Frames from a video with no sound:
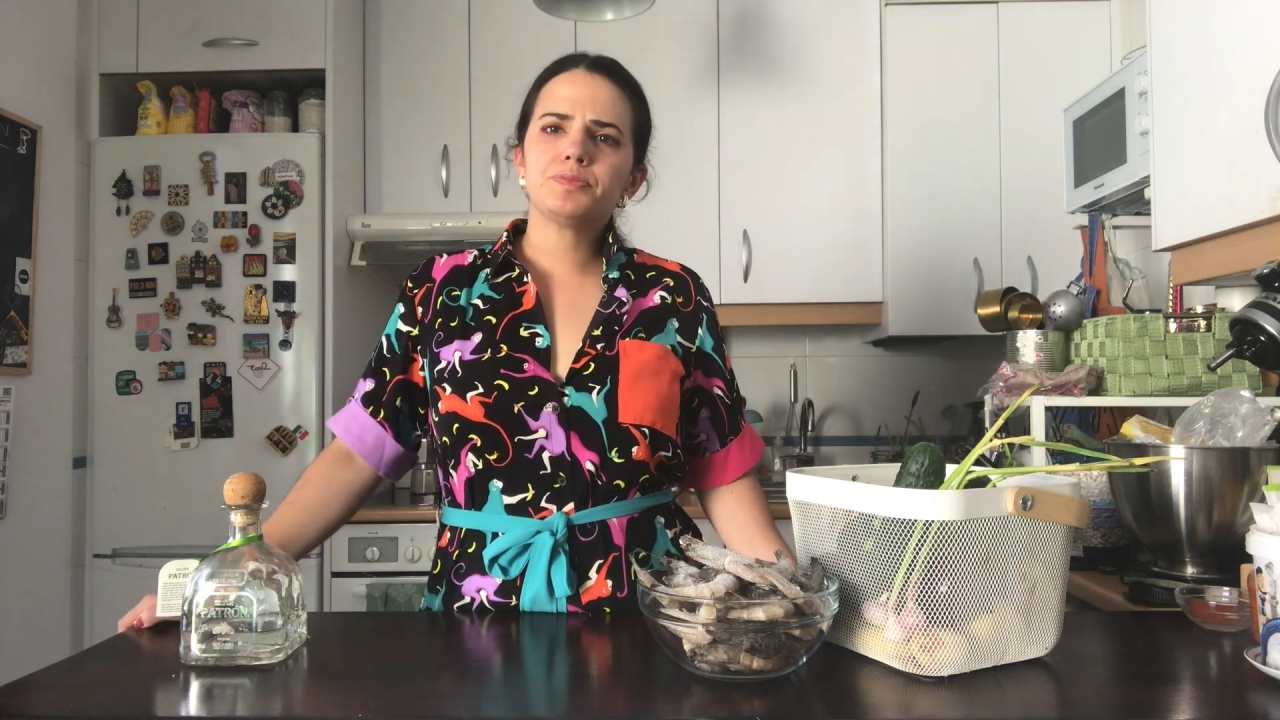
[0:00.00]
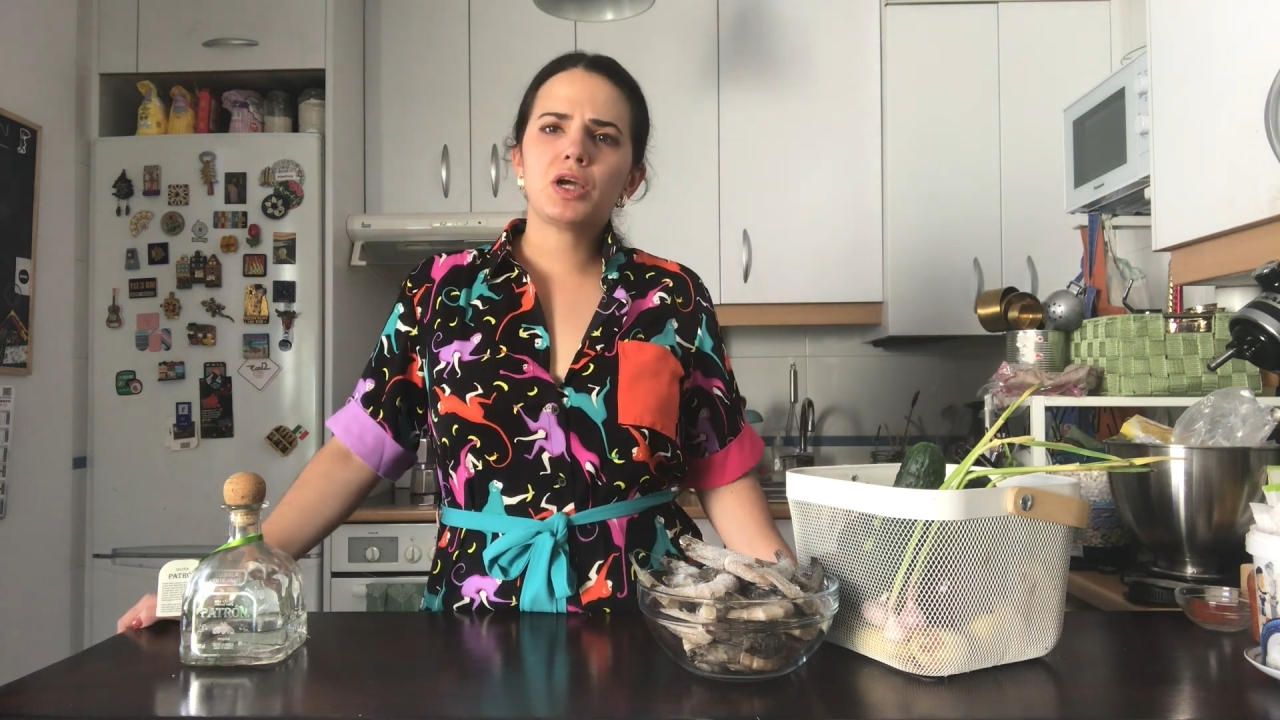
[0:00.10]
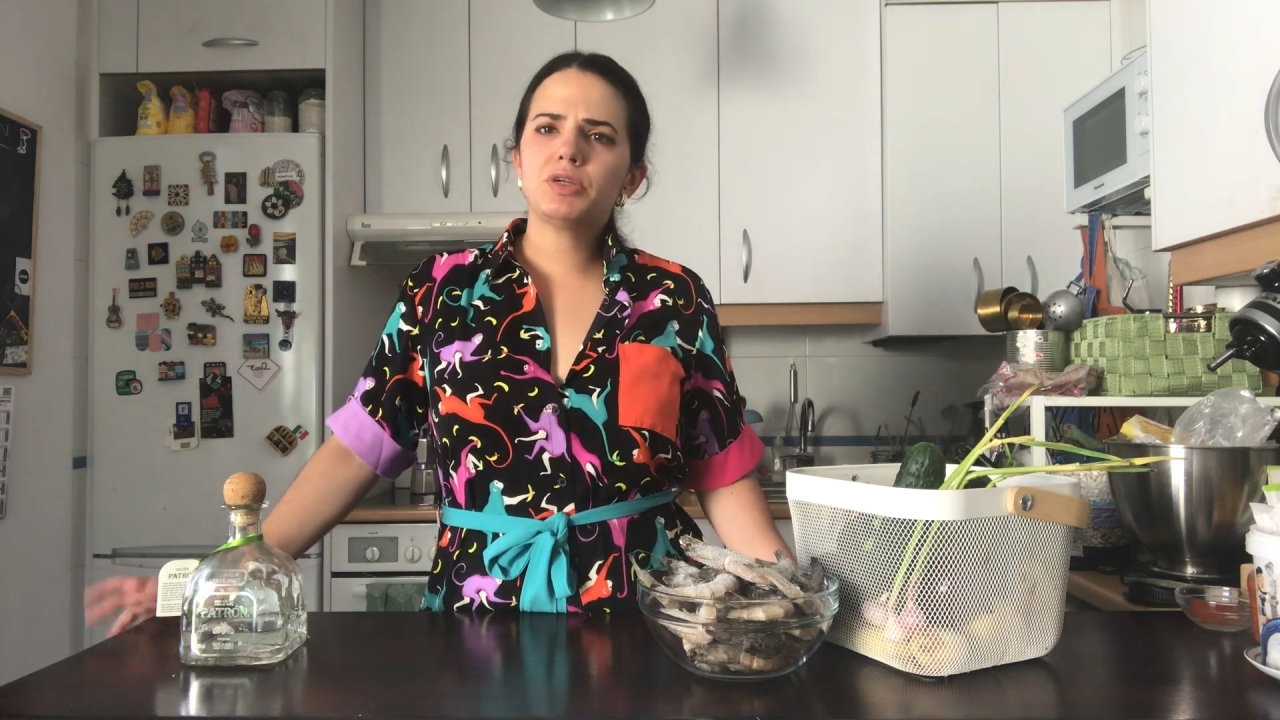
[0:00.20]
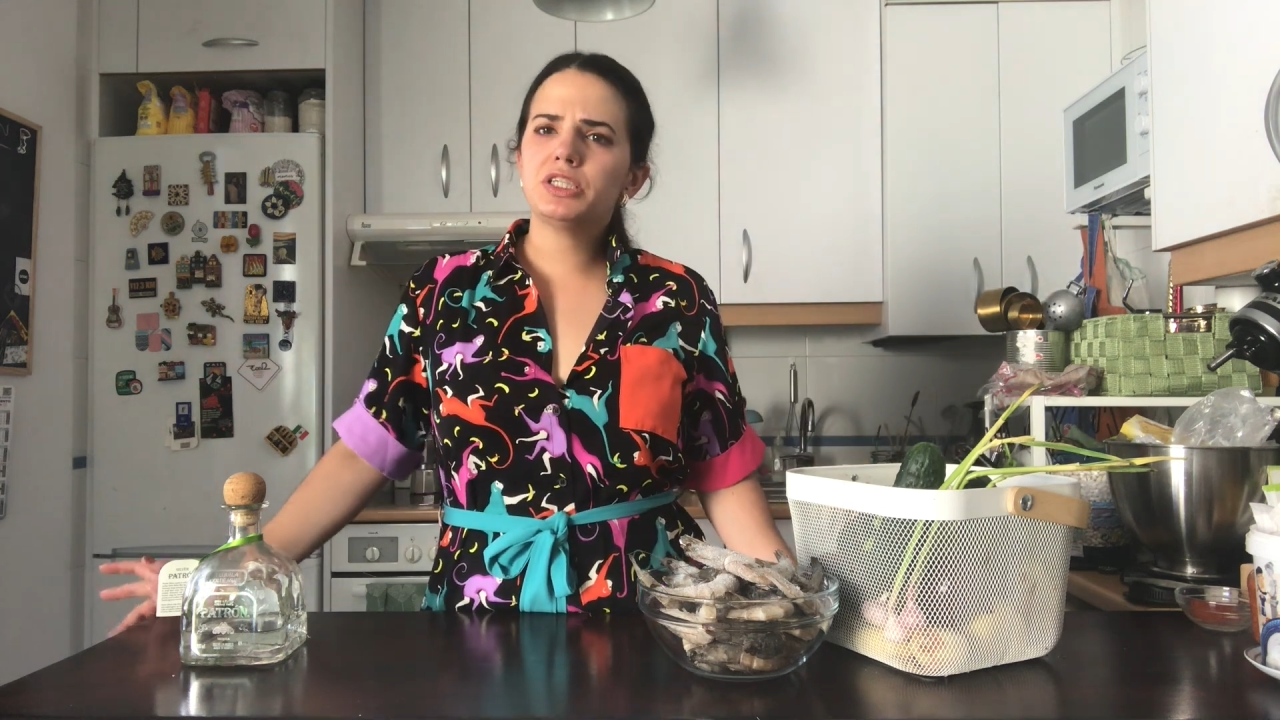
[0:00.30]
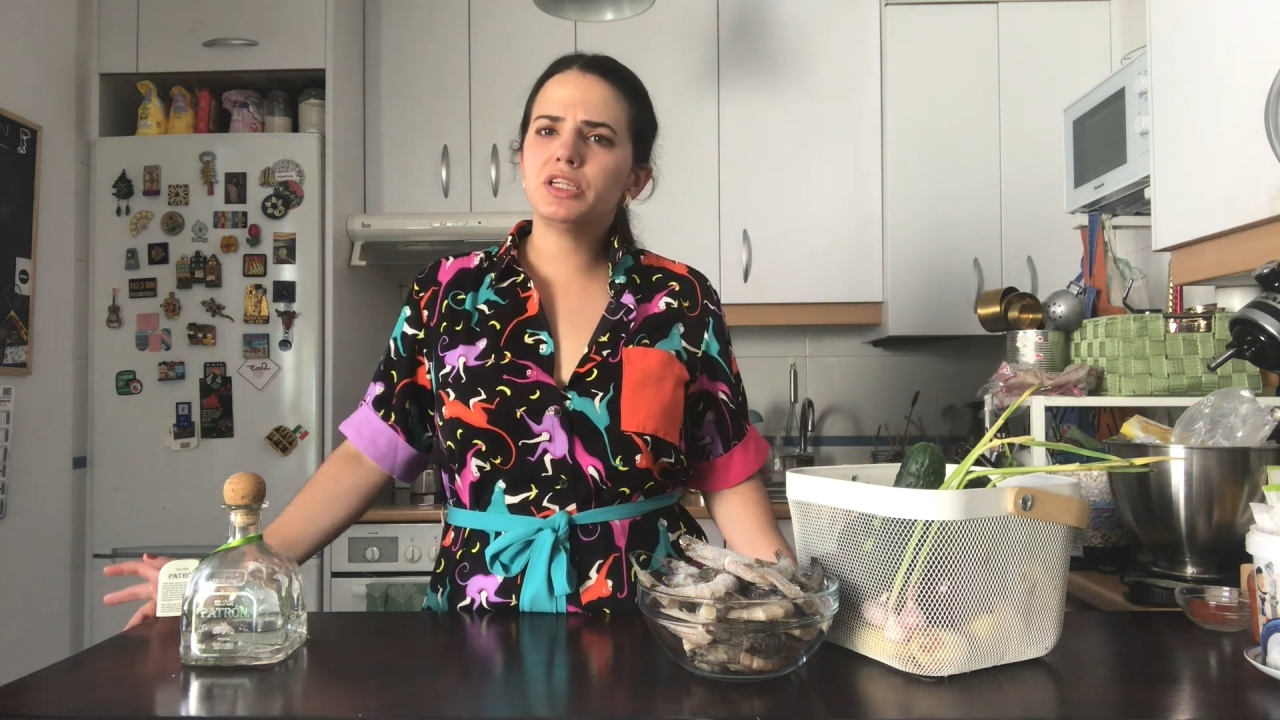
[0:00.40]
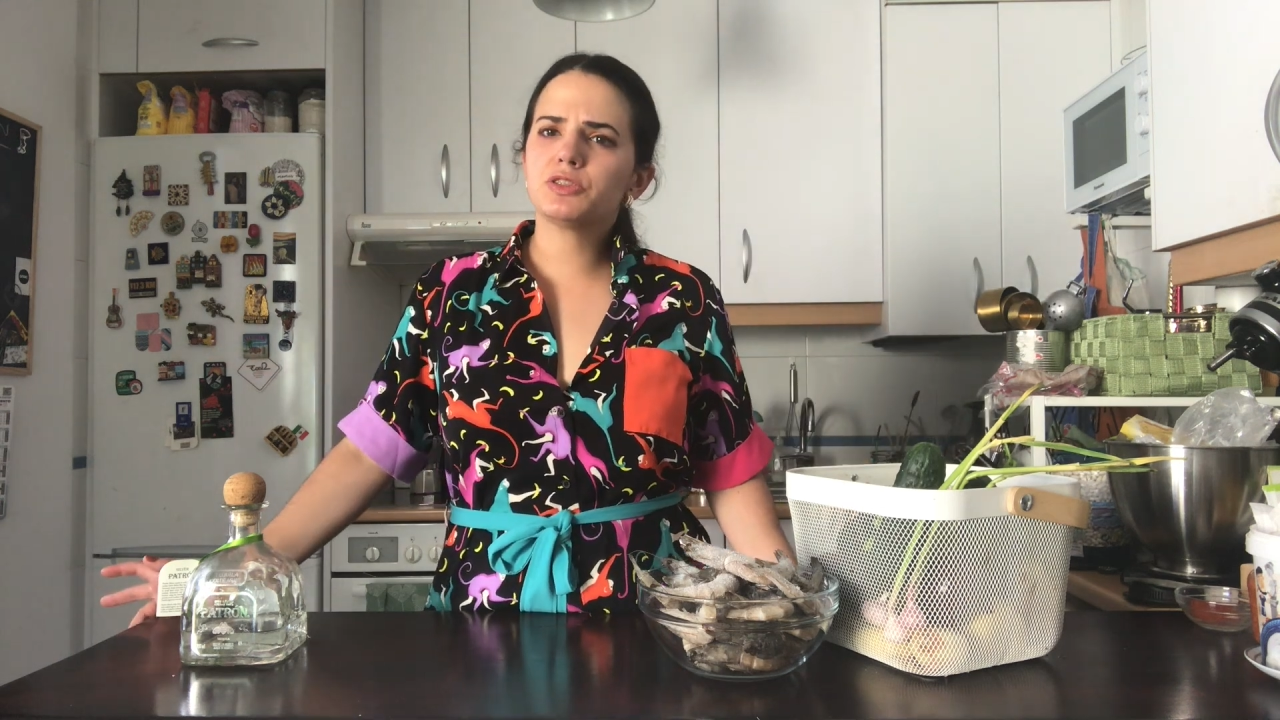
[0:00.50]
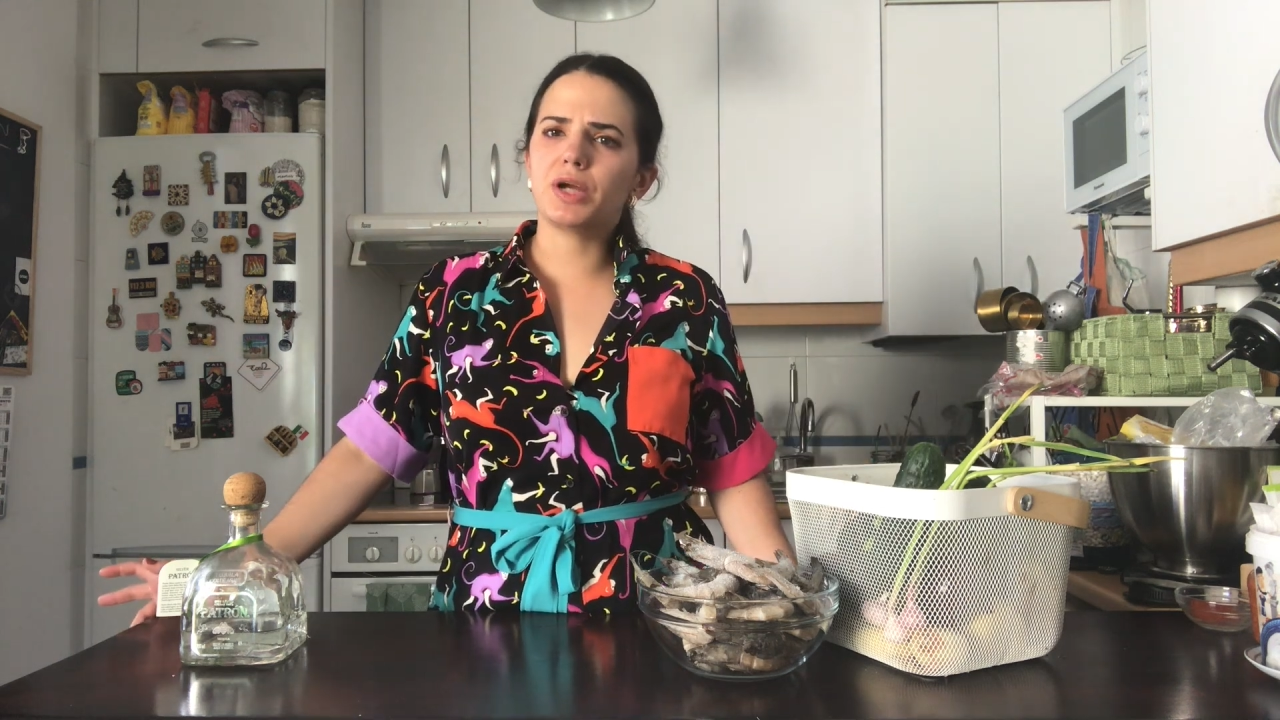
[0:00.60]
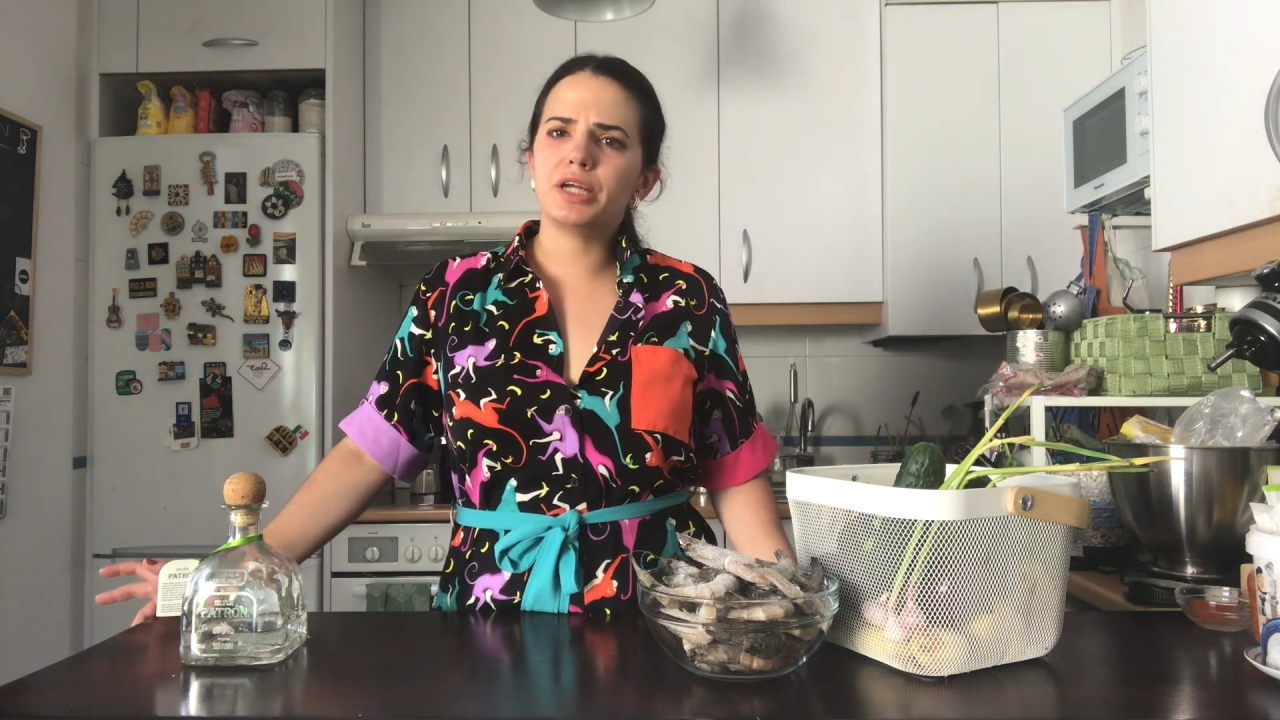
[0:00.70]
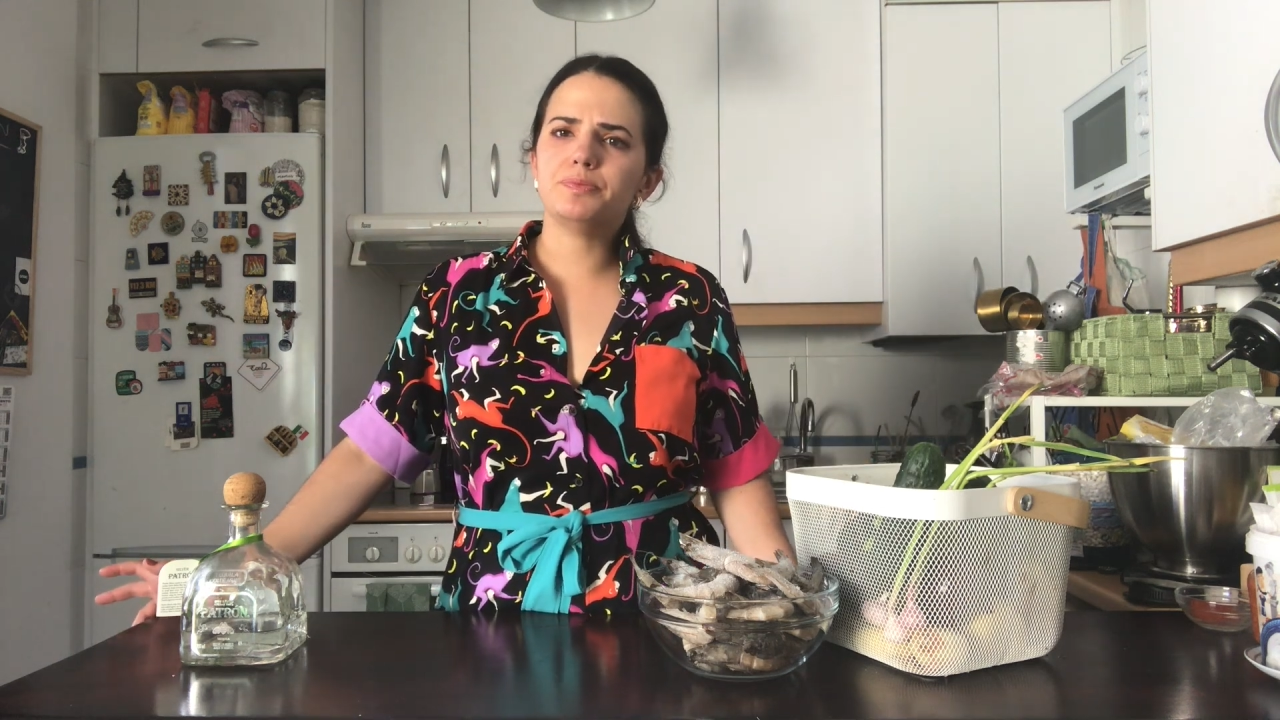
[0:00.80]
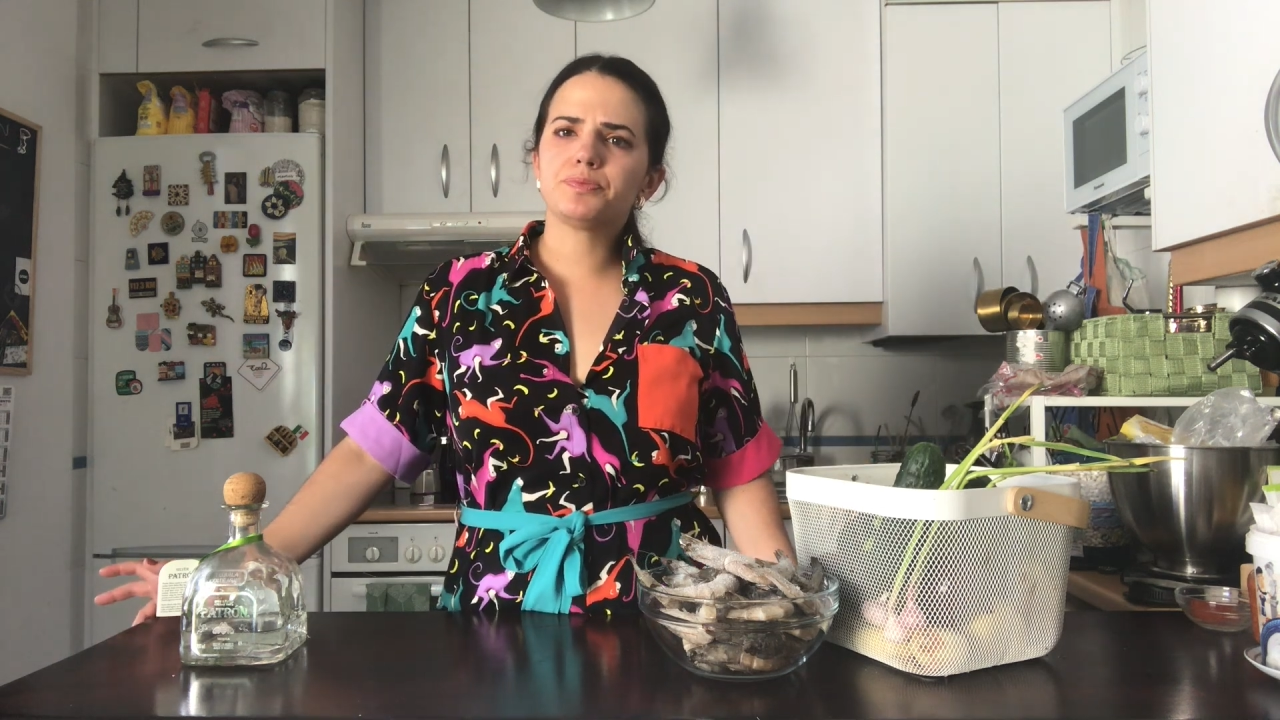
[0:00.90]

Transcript: aguachile is great.